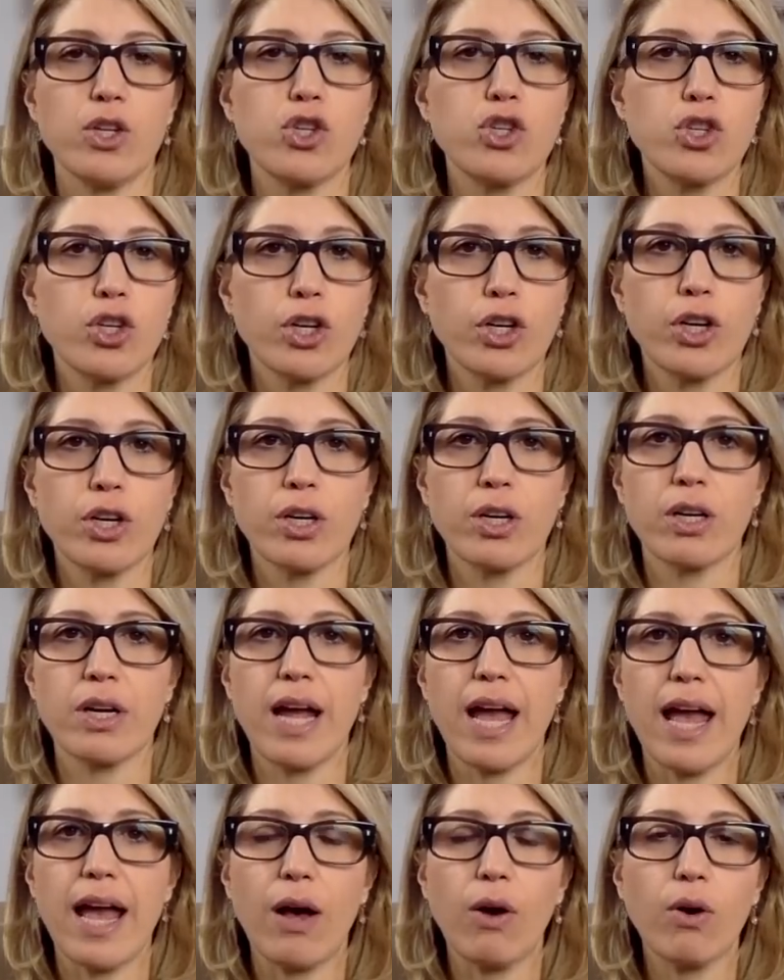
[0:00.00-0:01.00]

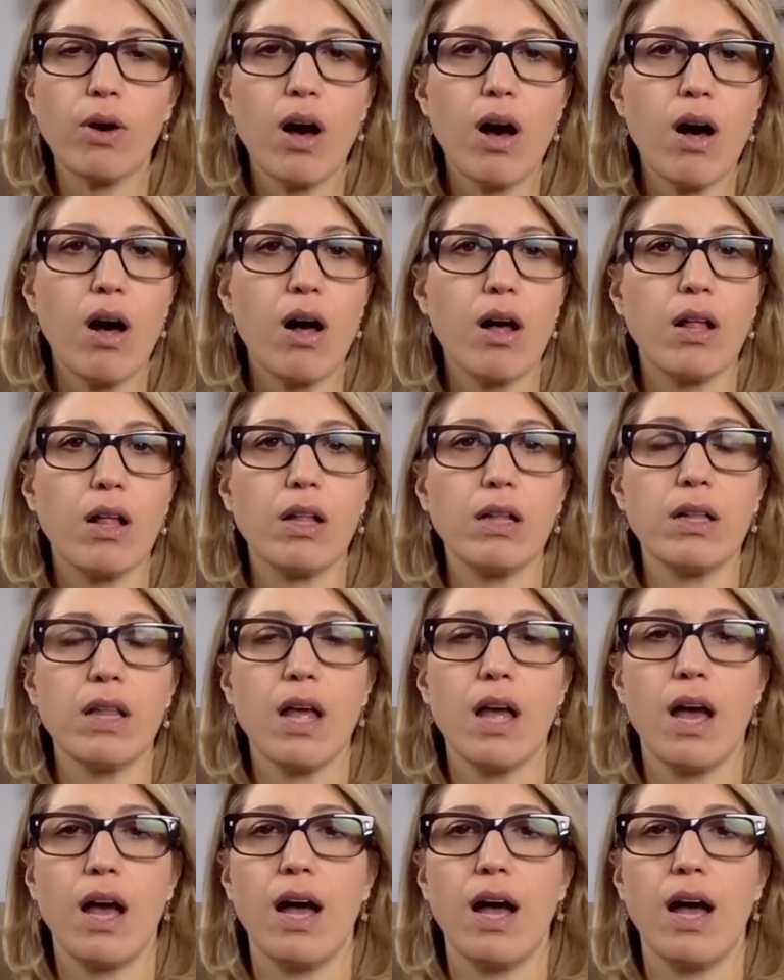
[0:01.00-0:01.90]
sugar, alcohol,